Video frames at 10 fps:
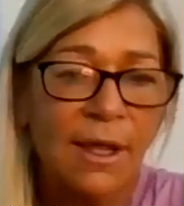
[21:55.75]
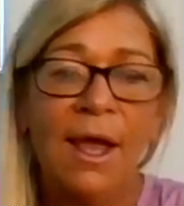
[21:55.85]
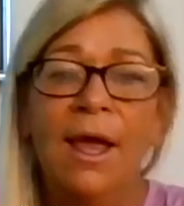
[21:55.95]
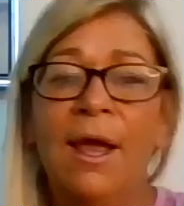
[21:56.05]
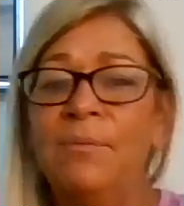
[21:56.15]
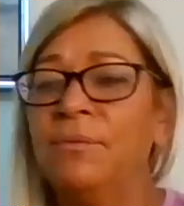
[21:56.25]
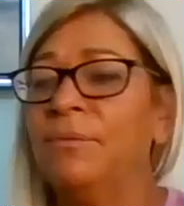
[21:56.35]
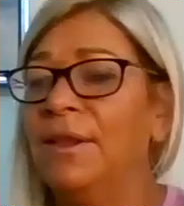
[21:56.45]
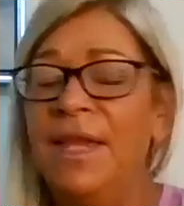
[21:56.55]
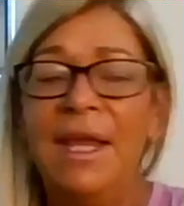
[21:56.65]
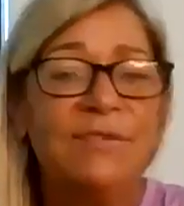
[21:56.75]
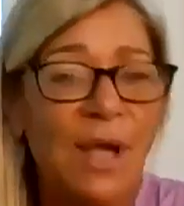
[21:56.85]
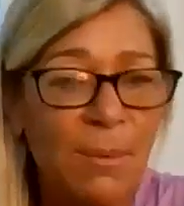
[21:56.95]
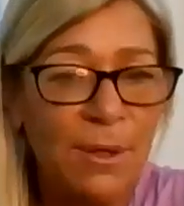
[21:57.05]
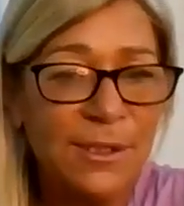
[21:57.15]
Um, they have
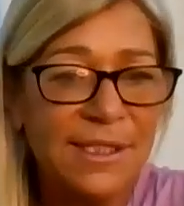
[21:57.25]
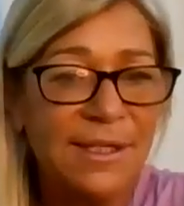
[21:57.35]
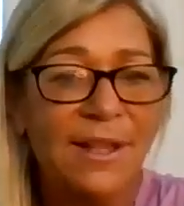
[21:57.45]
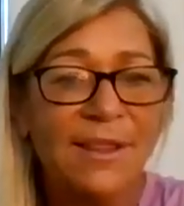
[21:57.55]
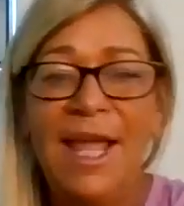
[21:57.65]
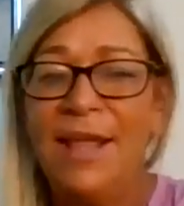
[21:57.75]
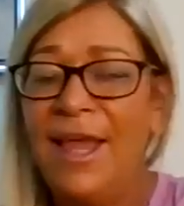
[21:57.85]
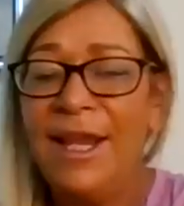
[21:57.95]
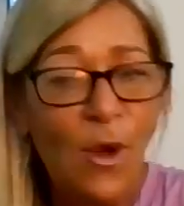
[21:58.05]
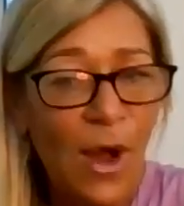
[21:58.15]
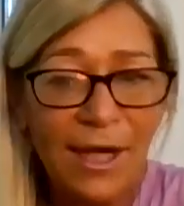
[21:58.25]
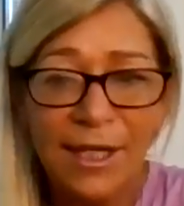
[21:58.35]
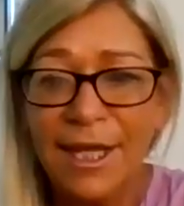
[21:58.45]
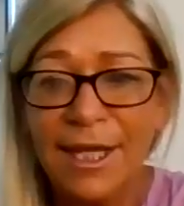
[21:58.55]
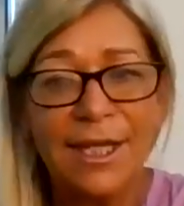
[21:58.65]
doubles. They, they know how
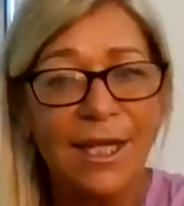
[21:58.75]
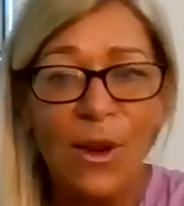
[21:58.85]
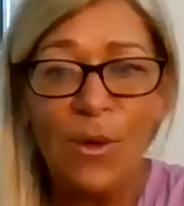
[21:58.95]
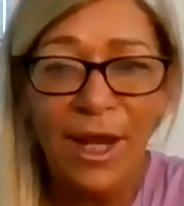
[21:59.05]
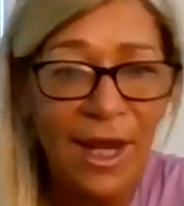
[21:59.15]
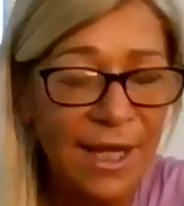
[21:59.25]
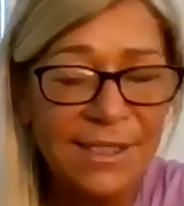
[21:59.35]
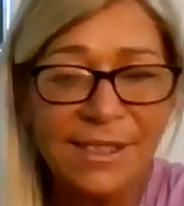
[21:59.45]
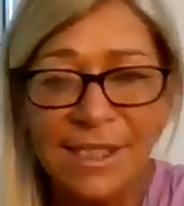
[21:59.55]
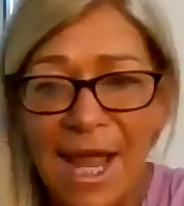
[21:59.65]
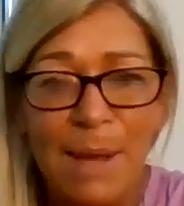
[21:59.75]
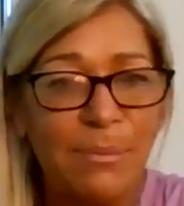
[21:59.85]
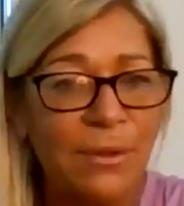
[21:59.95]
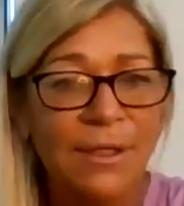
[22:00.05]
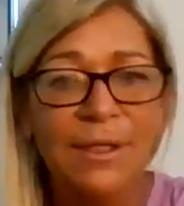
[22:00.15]
to like you know hit,
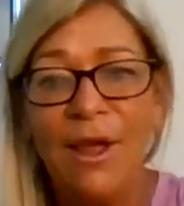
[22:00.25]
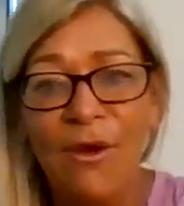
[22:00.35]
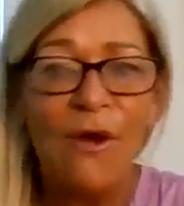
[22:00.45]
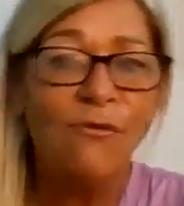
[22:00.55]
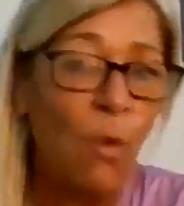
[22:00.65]
slap, uh,